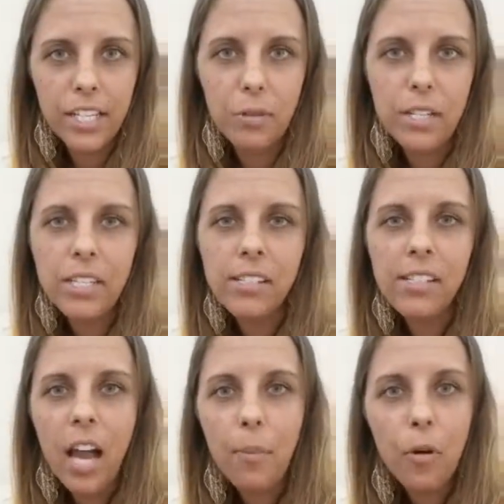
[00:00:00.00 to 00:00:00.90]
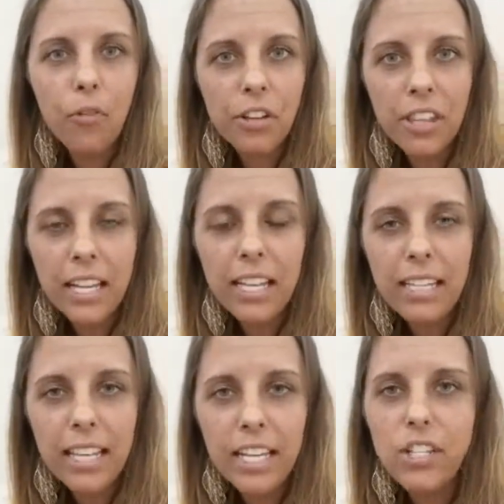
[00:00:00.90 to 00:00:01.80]
You need to stop overthinking
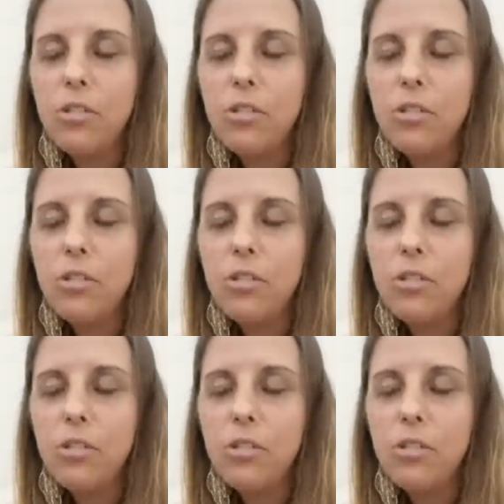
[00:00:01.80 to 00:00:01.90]
things.